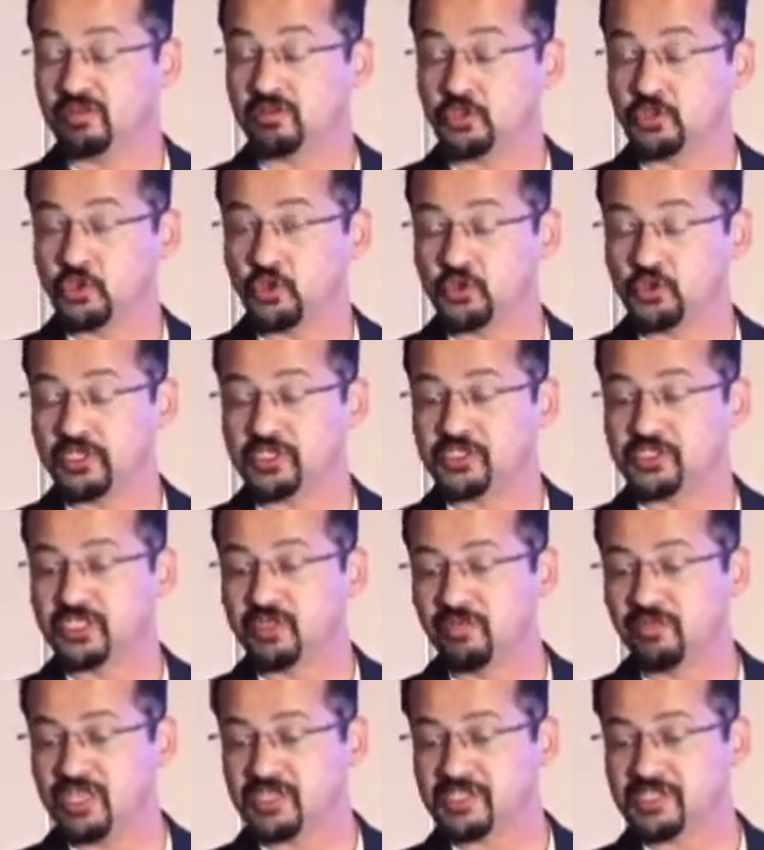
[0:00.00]
Shows the
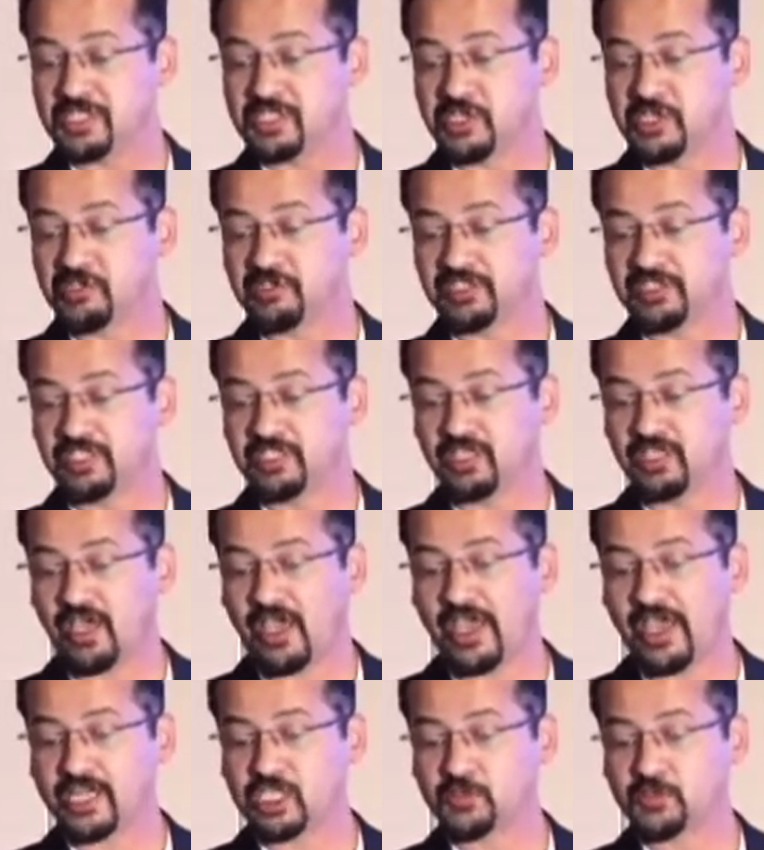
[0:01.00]
similar sensitivity
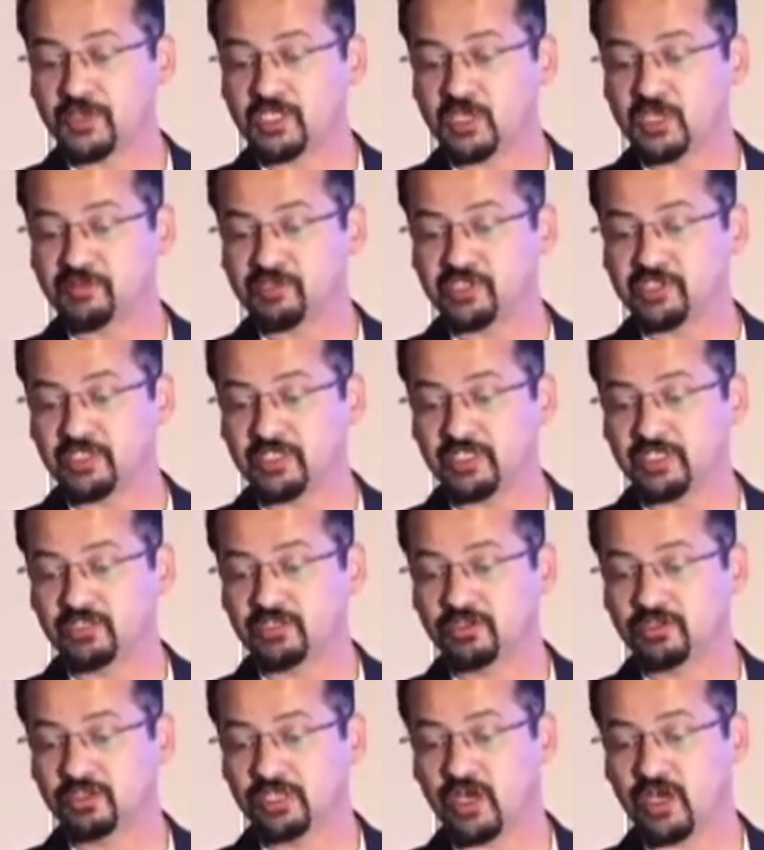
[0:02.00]
and specificity
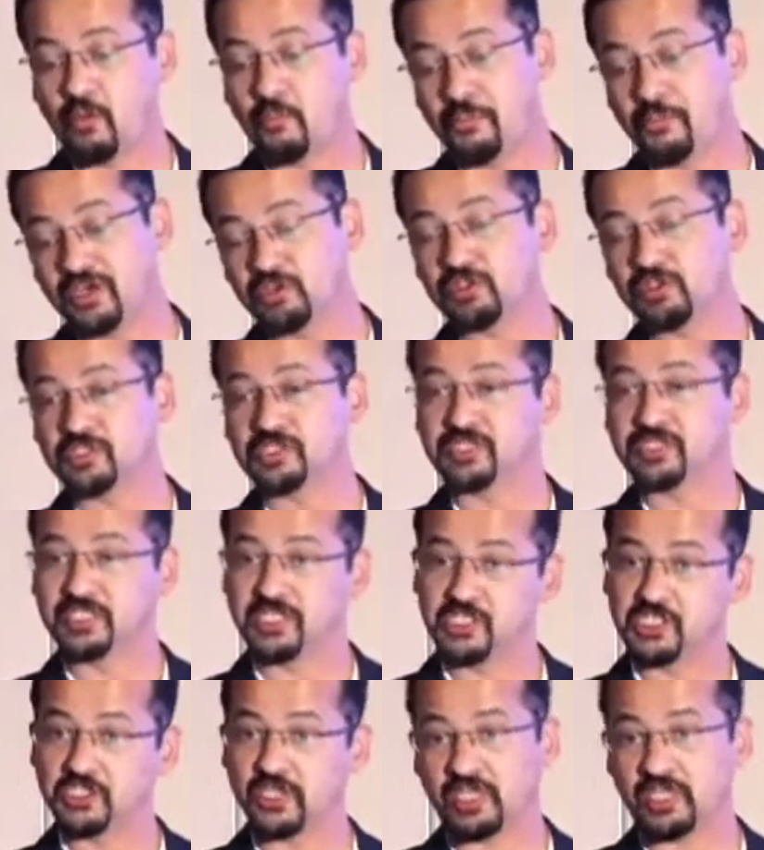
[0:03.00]
compared to the
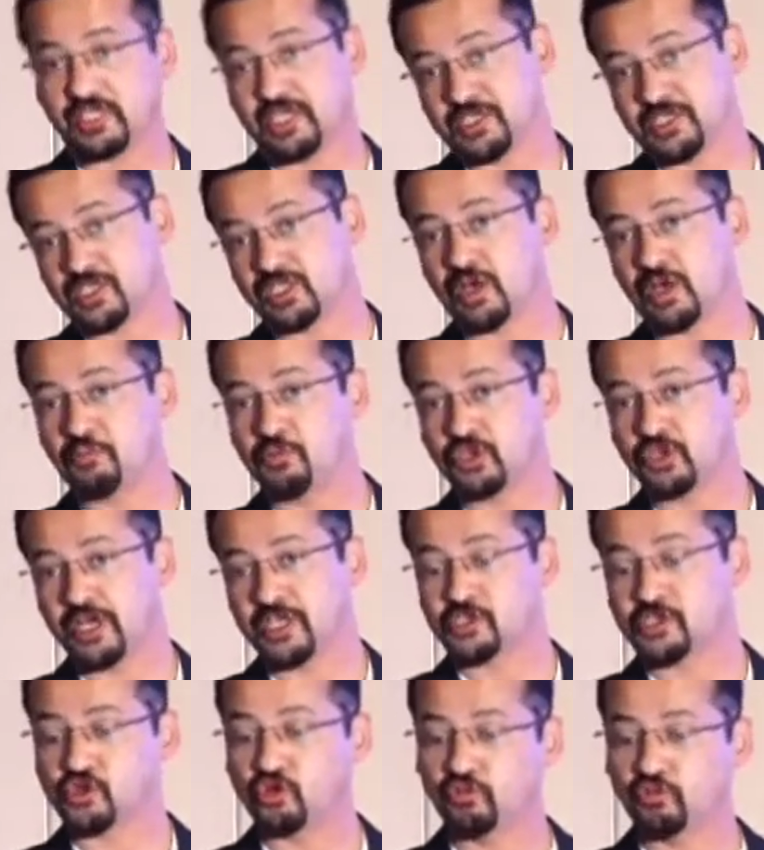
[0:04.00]
CT scan, that is
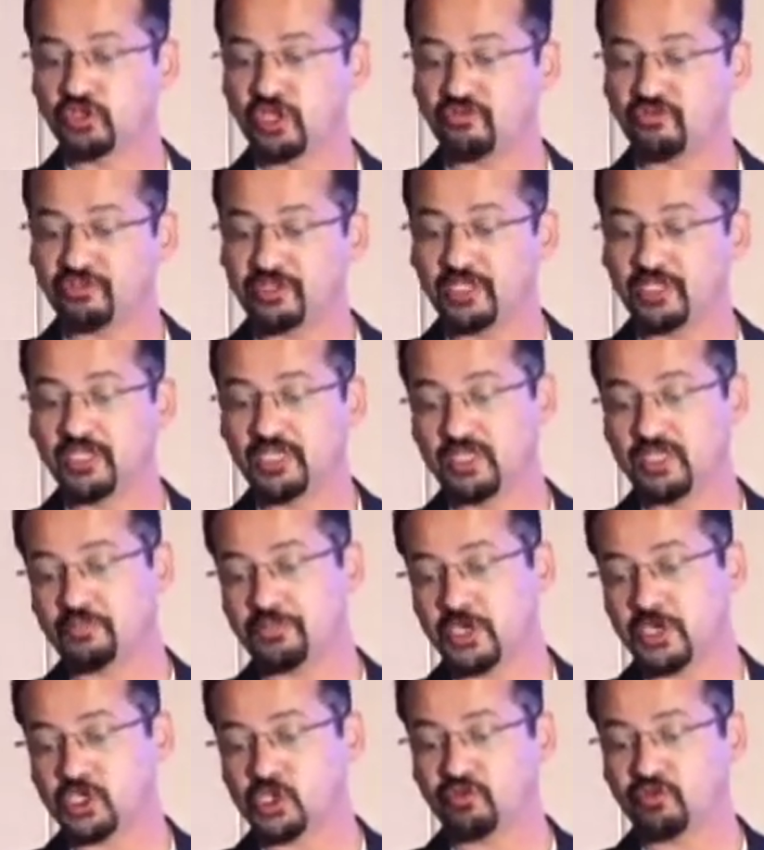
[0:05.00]
computerized tomography, in a
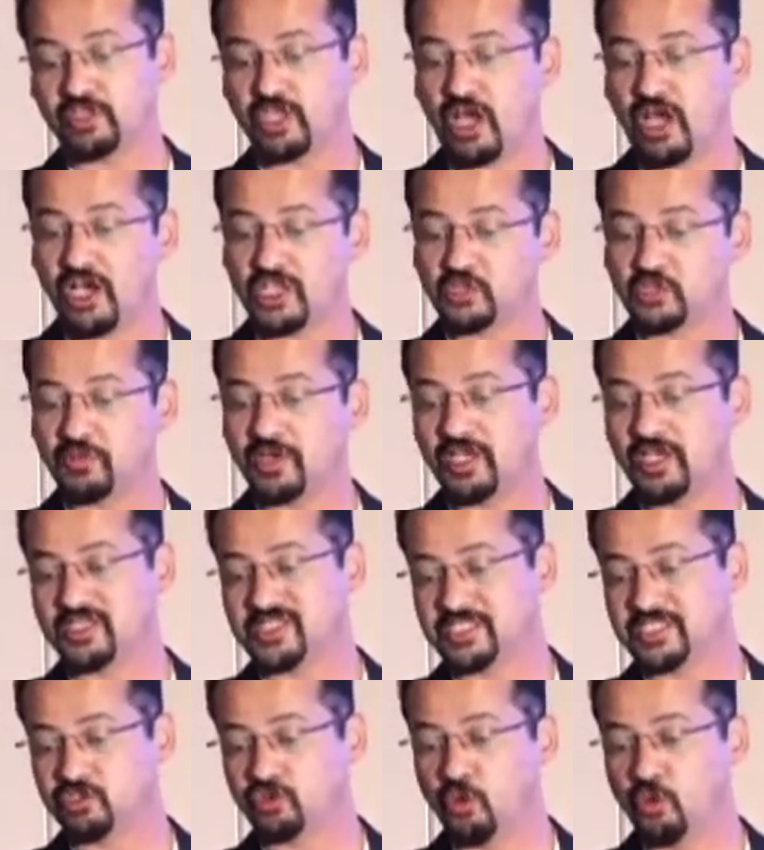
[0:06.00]
patient with asthma,
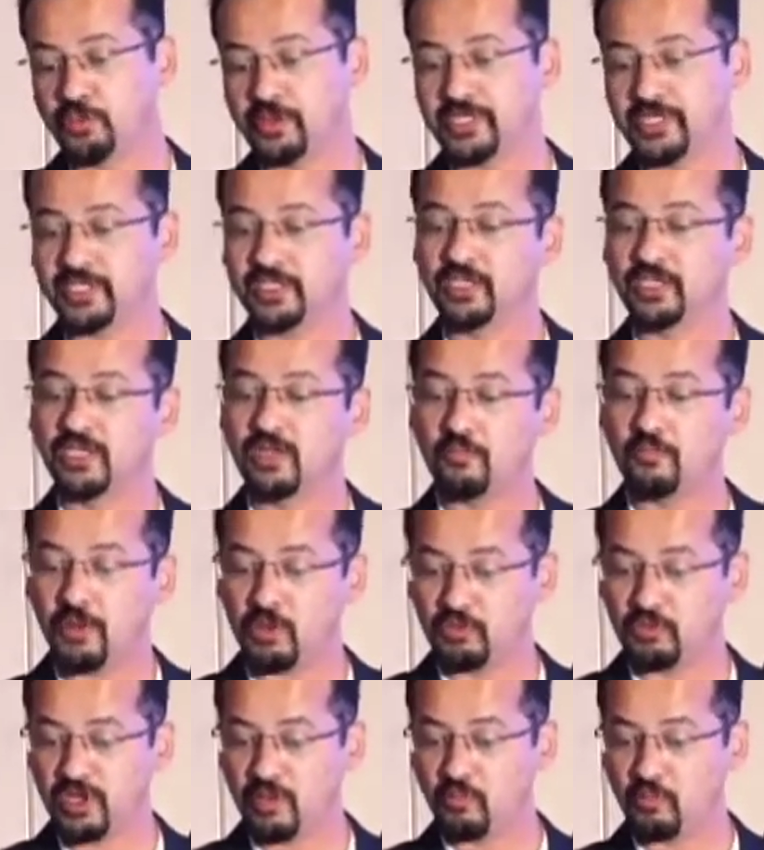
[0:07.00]
COPD,
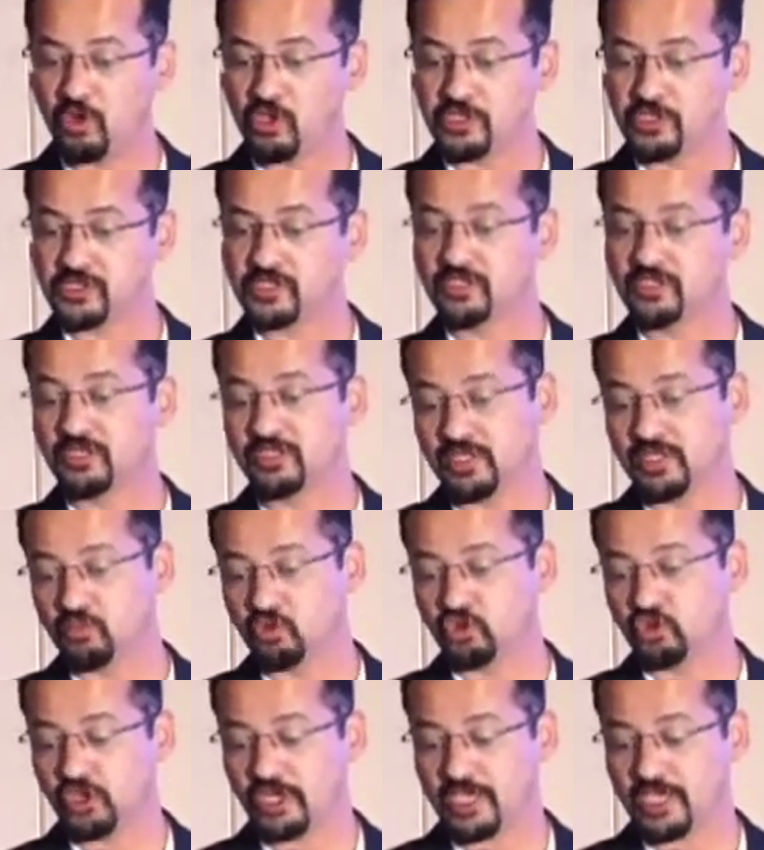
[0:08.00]
pulmonary embolus,
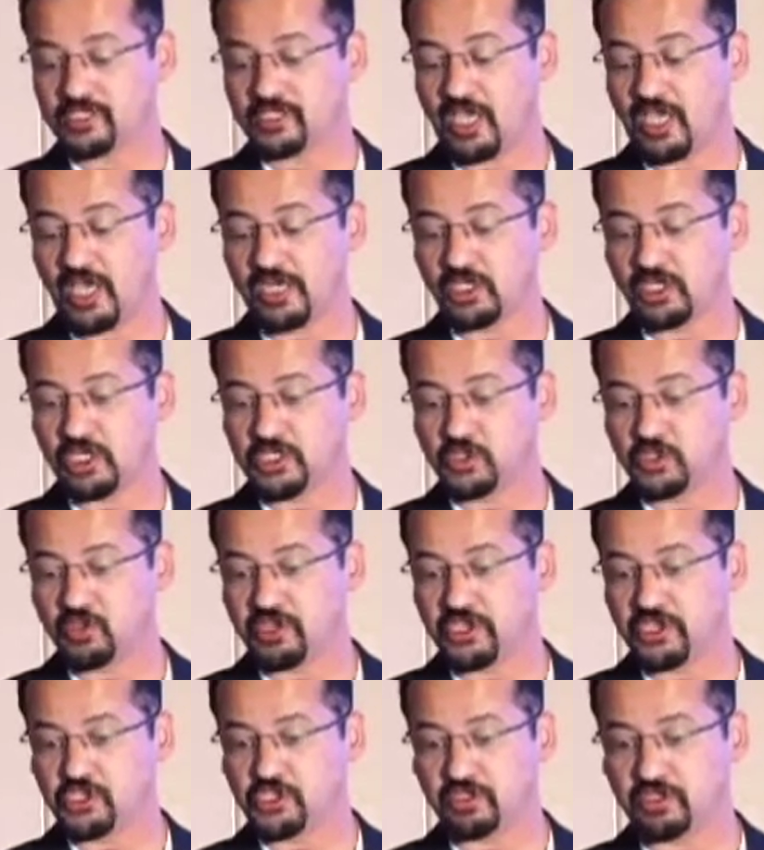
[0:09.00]
pneumothorax, and
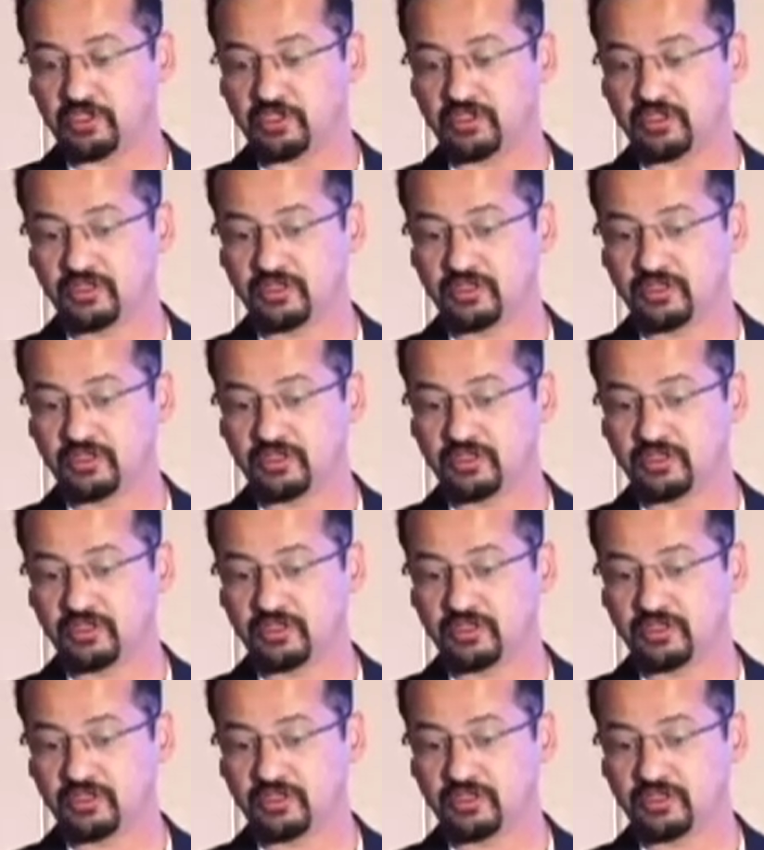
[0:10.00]
consolidation.